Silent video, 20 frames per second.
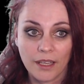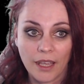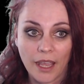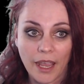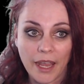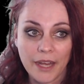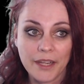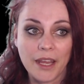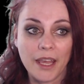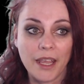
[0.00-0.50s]

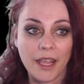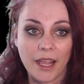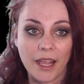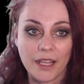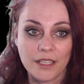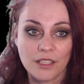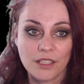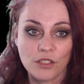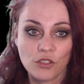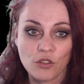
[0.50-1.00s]
and I
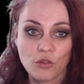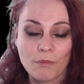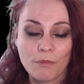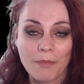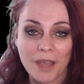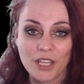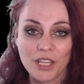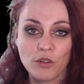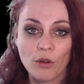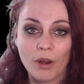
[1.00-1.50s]
had to
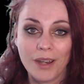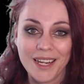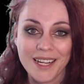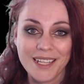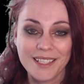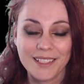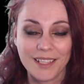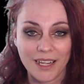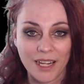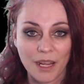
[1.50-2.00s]
manually
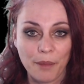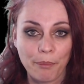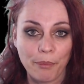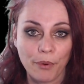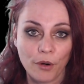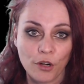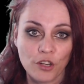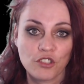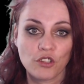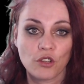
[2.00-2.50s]

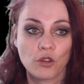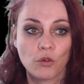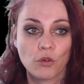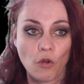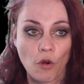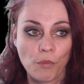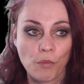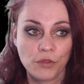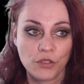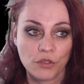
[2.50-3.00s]
teleport the
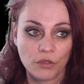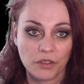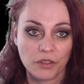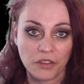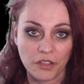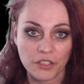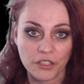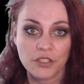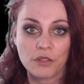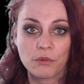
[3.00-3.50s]
group to
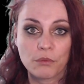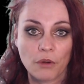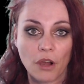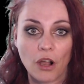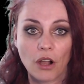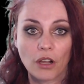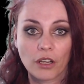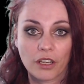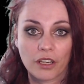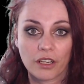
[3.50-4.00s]
another
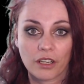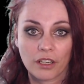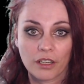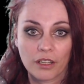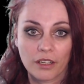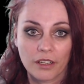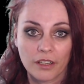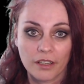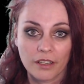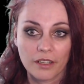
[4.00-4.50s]
rock,
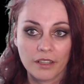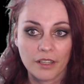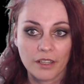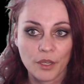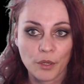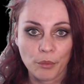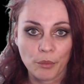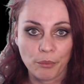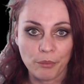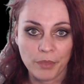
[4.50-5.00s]

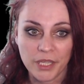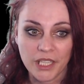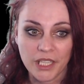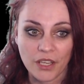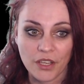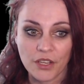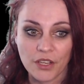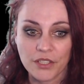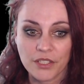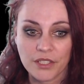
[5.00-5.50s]

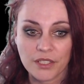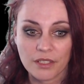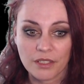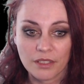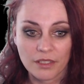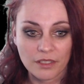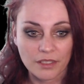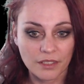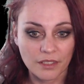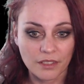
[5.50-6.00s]
because
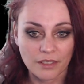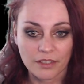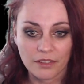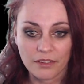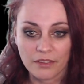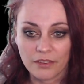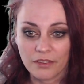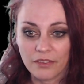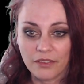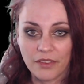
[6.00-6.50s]

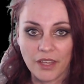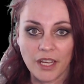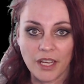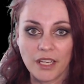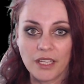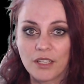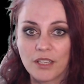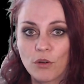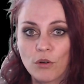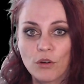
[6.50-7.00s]

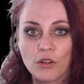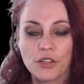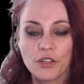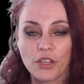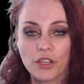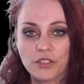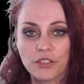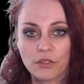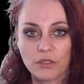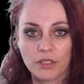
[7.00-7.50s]
they could
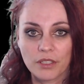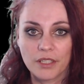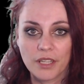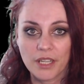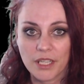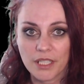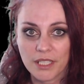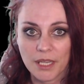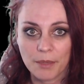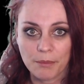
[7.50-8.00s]
not
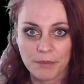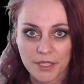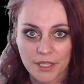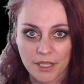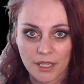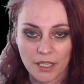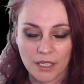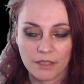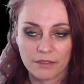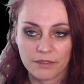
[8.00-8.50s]
organize
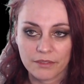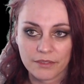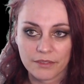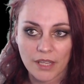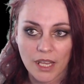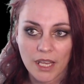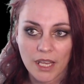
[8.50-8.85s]
themselves.